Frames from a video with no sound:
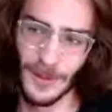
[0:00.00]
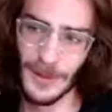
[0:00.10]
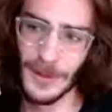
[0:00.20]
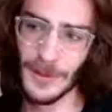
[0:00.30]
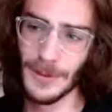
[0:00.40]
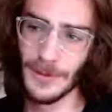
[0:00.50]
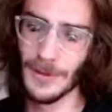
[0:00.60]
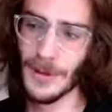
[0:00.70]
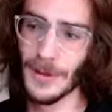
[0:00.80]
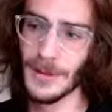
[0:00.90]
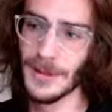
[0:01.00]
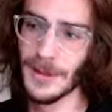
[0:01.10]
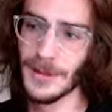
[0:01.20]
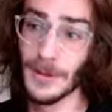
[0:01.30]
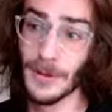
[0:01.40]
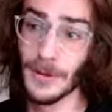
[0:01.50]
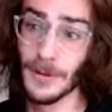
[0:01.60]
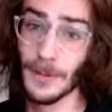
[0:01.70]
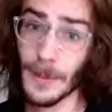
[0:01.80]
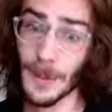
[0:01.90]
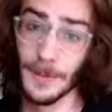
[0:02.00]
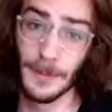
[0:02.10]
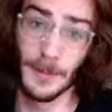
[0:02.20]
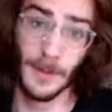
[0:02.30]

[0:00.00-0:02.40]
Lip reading: once I was doing the video, I realized that, oh man,